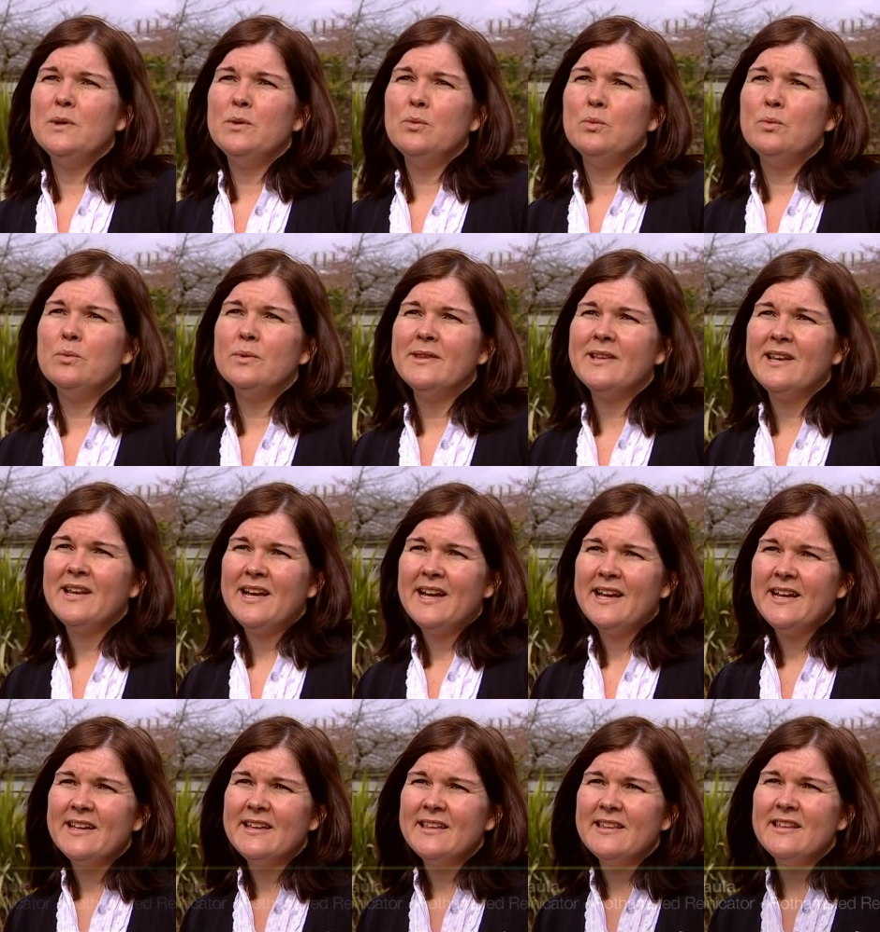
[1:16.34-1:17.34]
would
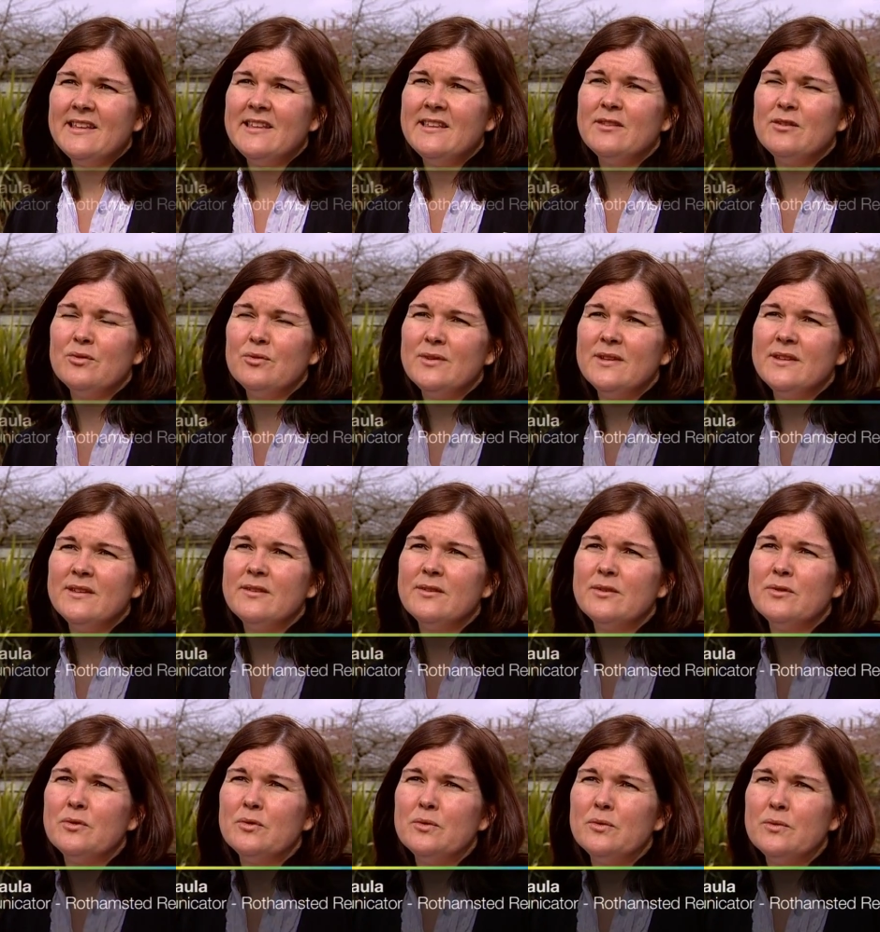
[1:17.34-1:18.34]
like
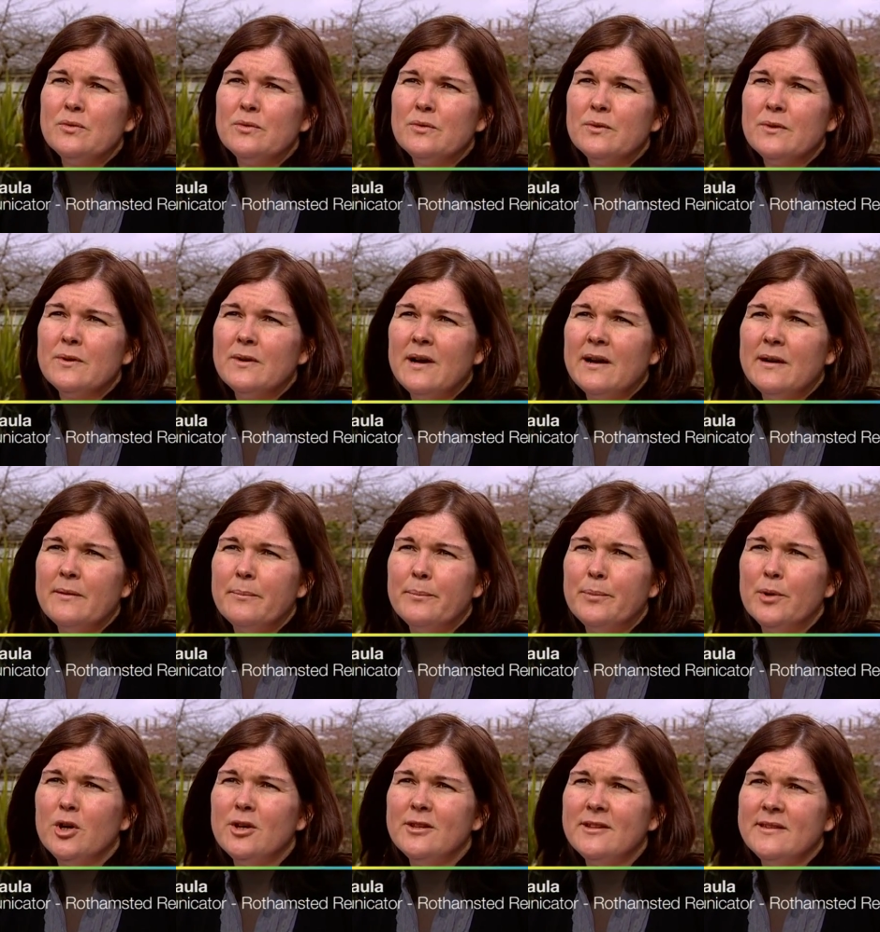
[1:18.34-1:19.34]
students to
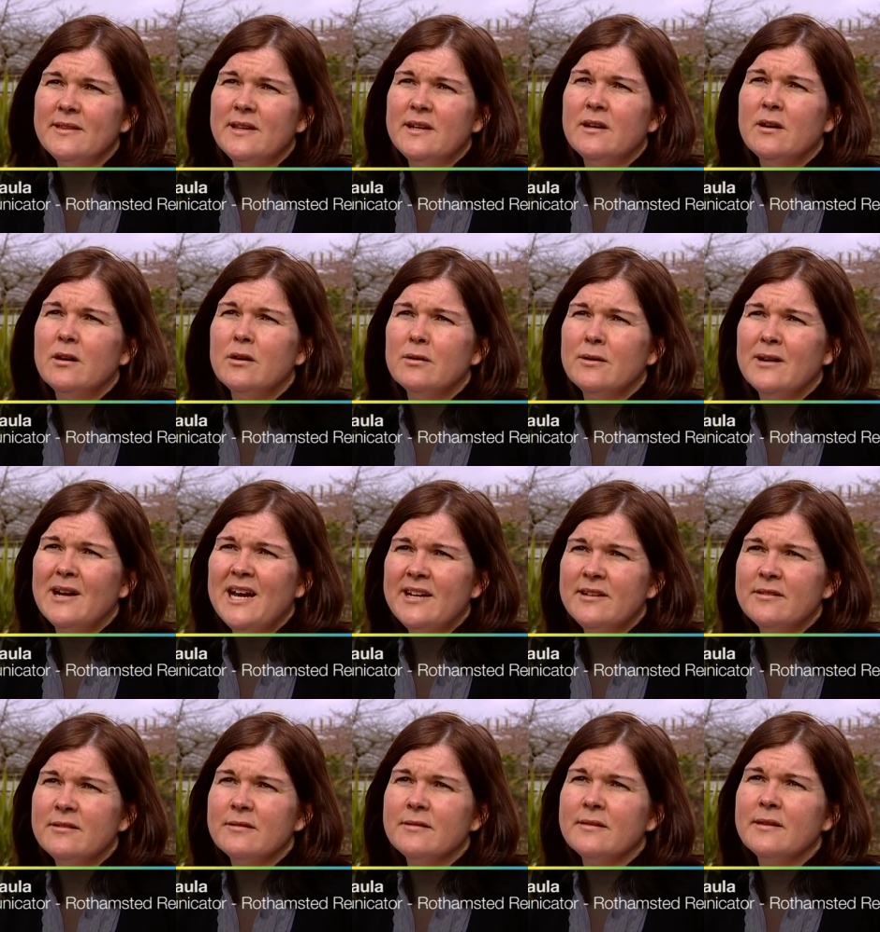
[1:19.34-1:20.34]
broaden their
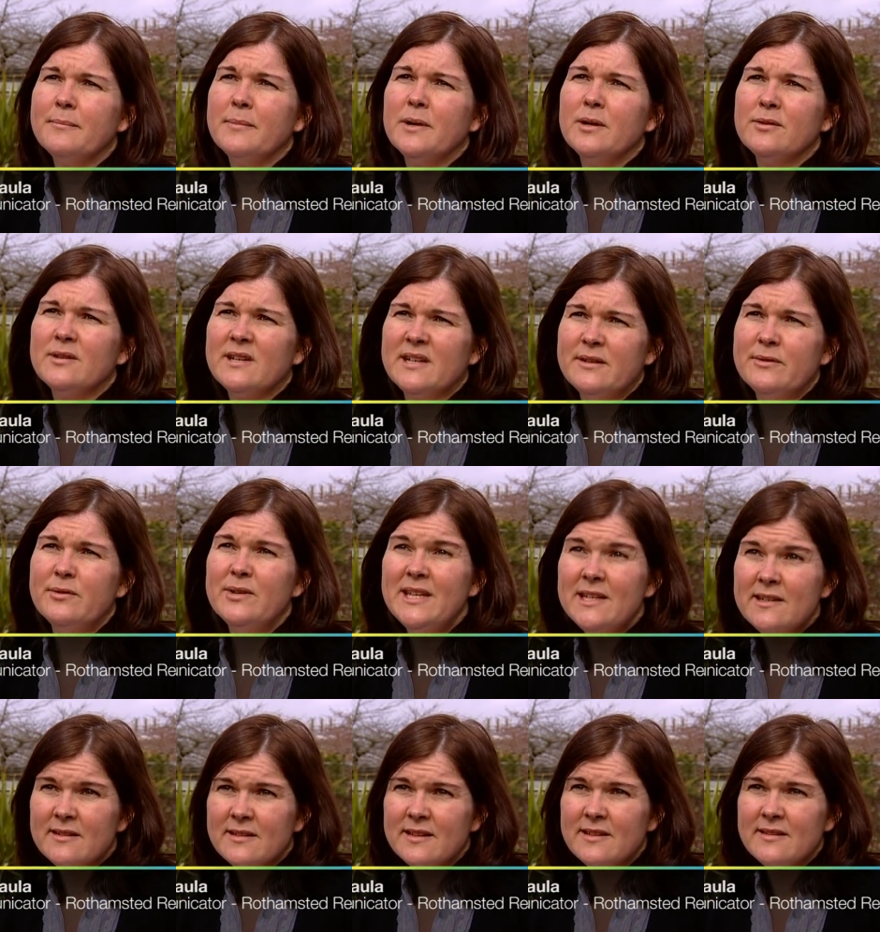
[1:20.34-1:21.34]
horizons about
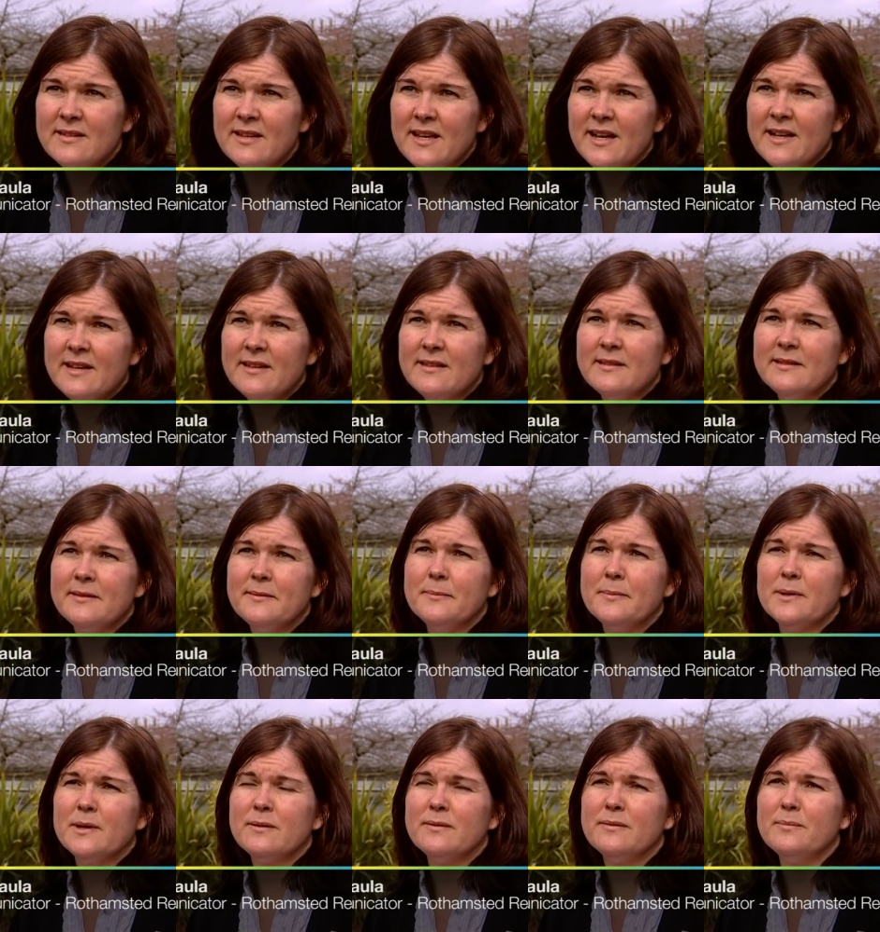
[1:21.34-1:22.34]
careers in science
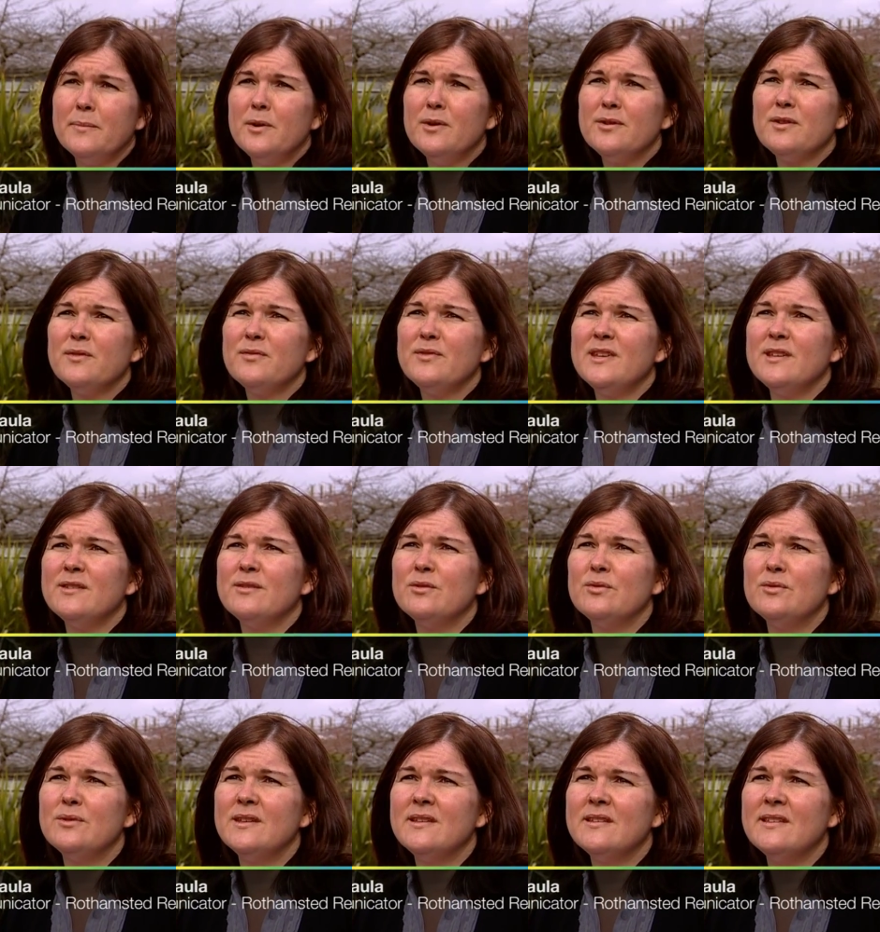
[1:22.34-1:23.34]
because most of the
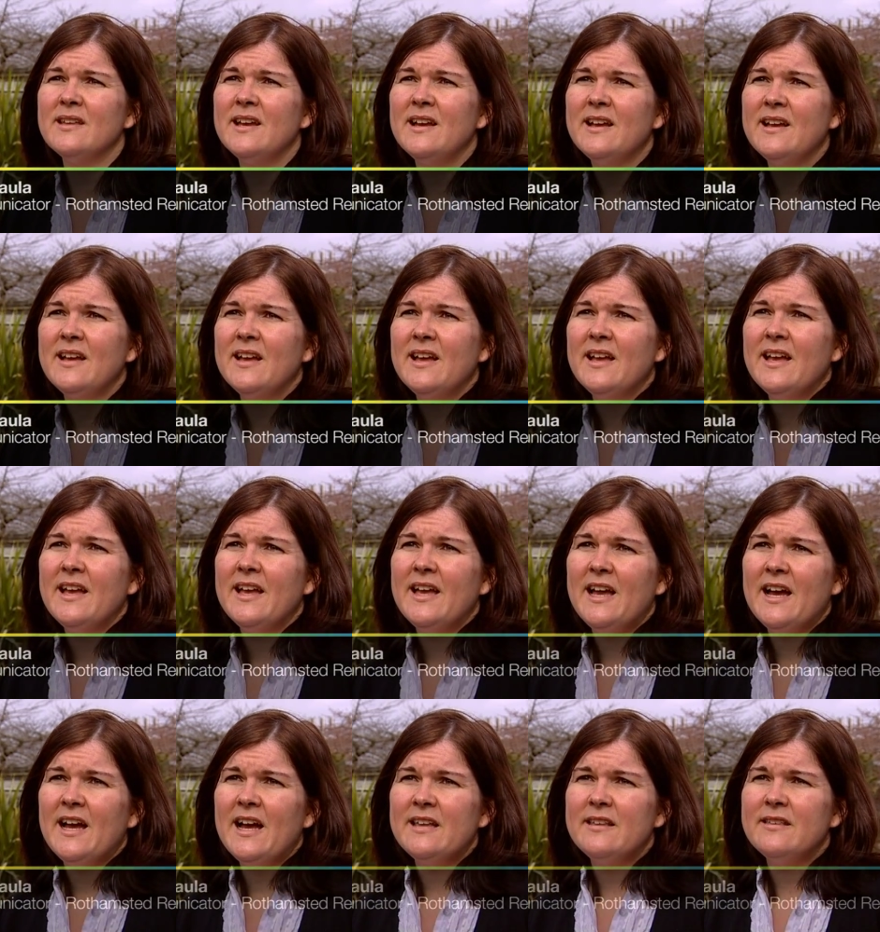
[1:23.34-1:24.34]
students
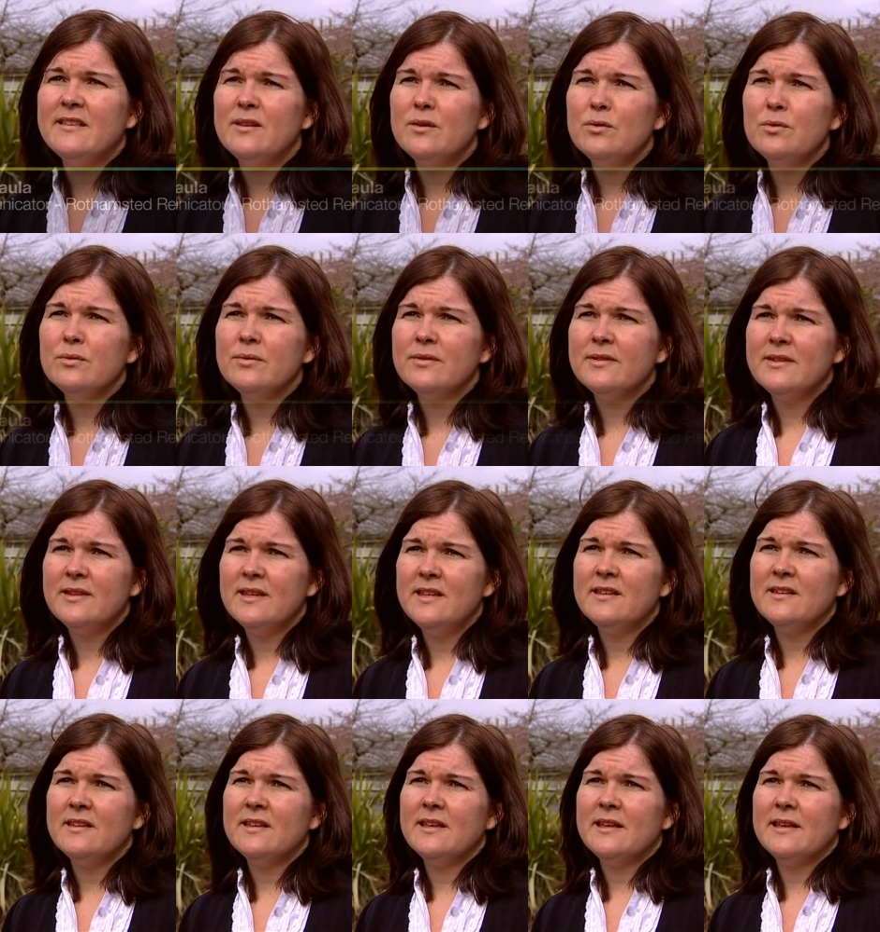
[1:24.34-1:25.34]
uh, still see